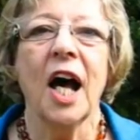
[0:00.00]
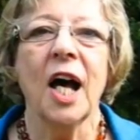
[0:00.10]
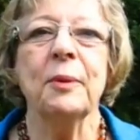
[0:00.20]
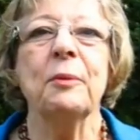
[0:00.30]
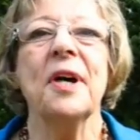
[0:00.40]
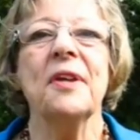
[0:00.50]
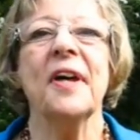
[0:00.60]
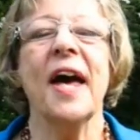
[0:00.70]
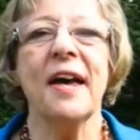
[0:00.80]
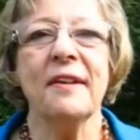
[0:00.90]
I'm aware
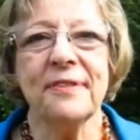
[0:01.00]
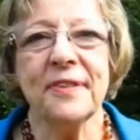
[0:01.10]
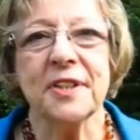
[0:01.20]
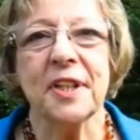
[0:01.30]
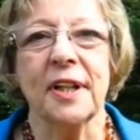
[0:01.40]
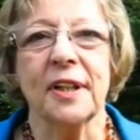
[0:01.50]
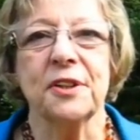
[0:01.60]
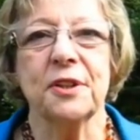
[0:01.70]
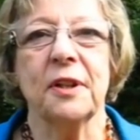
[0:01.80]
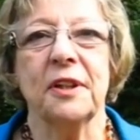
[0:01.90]
that every
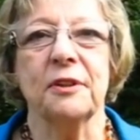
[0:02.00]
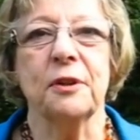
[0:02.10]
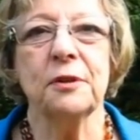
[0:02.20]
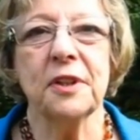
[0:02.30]
child should get a good